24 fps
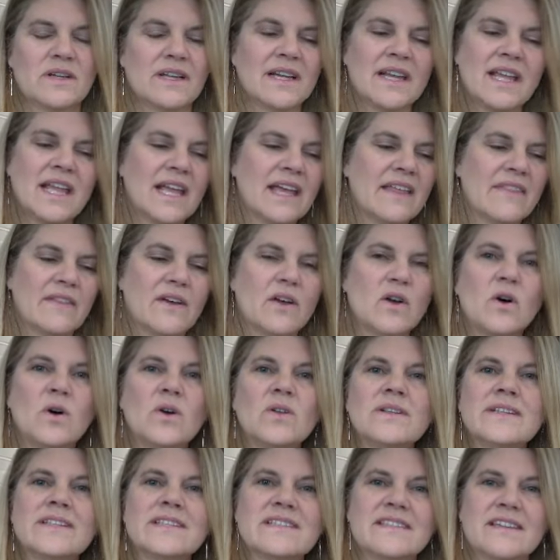And again, the
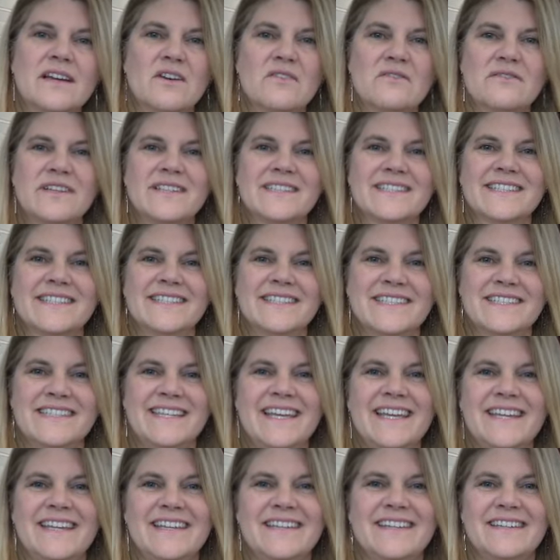goal itself, as it's
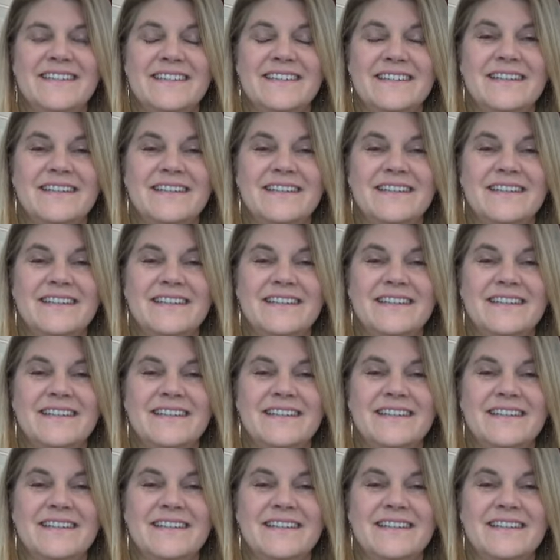stated,